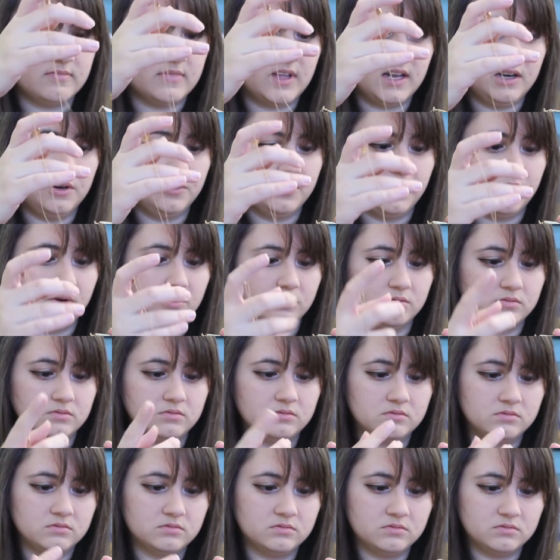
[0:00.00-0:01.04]
I don't know,
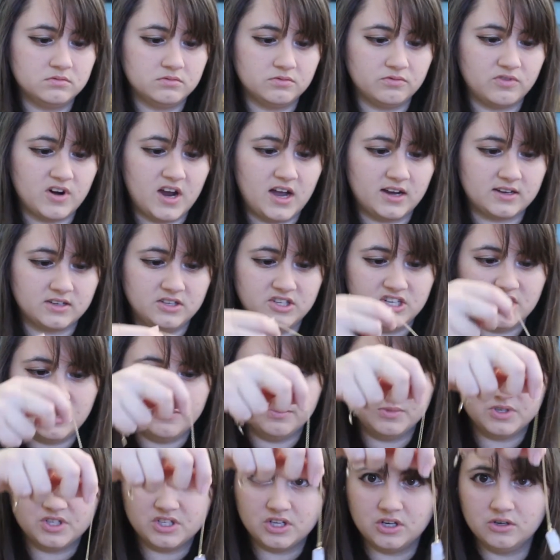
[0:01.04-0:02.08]
rock
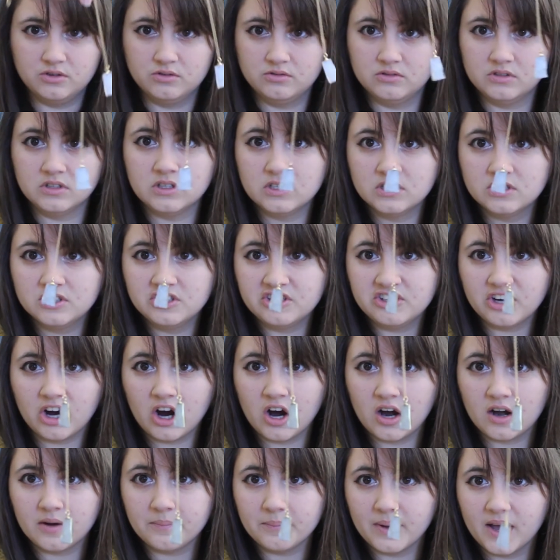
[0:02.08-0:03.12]
gemstone
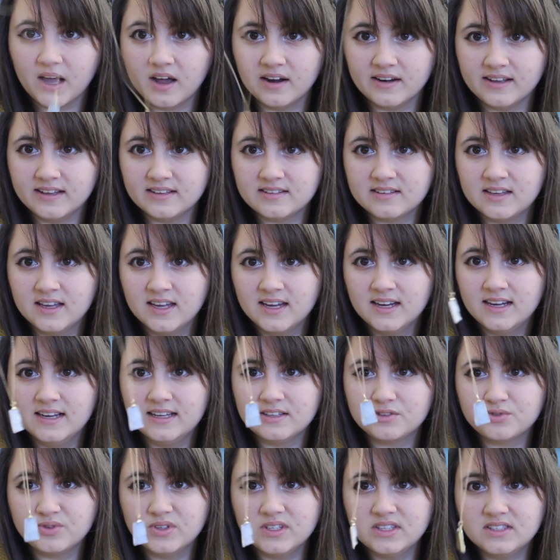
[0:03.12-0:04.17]
charm on it.
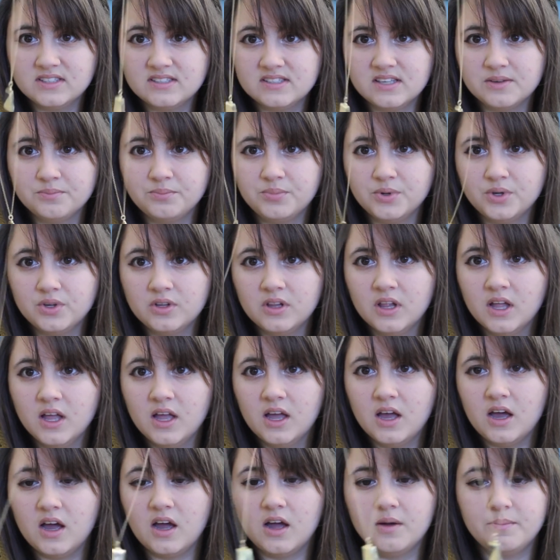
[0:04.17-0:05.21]
It's really simple.
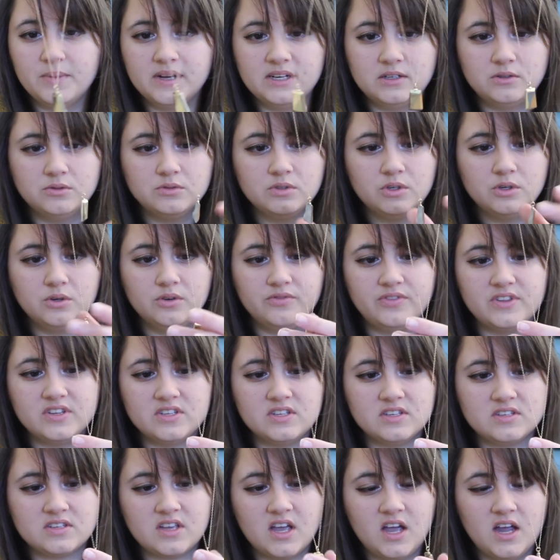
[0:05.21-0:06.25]
Um, I don't know if
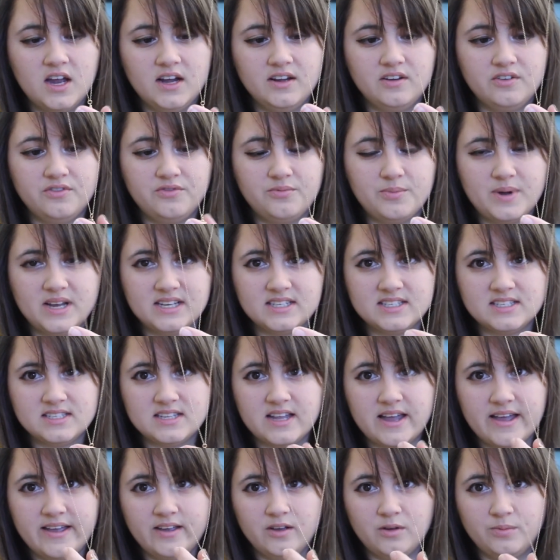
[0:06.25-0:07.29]
this is kind of my
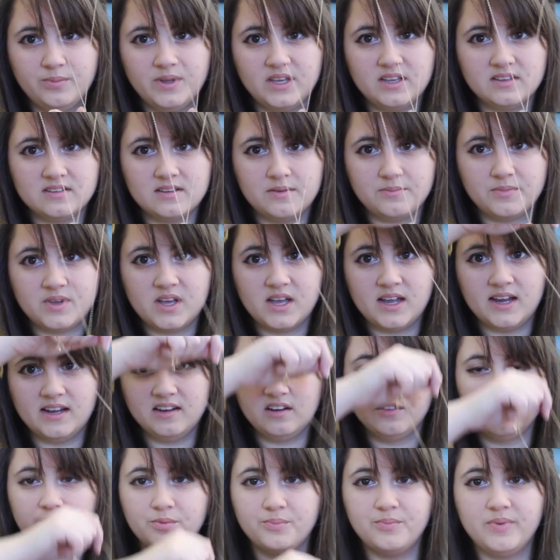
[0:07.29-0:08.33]
style because I'm
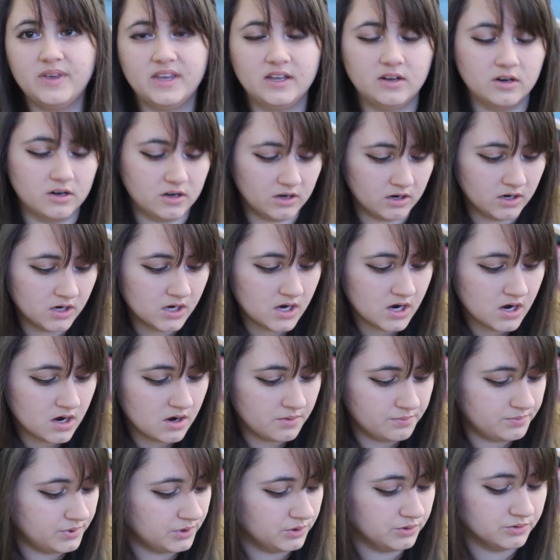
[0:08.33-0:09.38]
kind of a bigger,
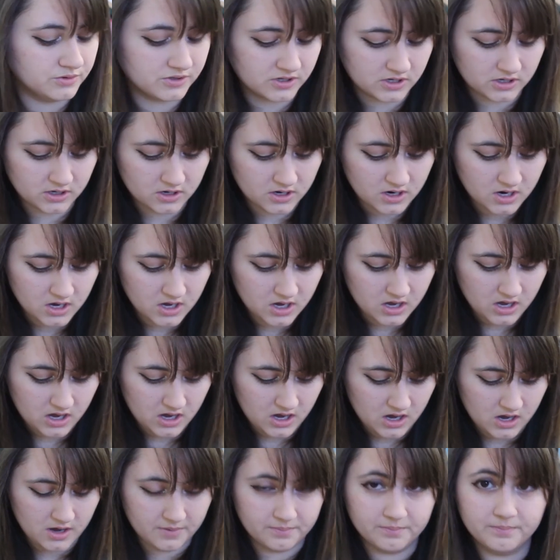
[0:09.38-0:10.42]
bolder
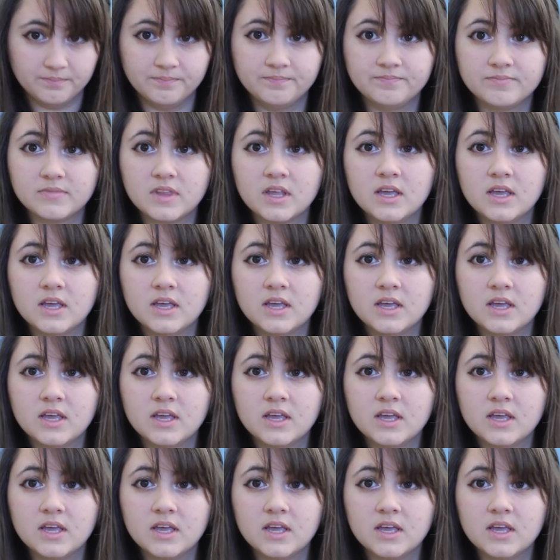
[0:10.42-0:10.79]
um,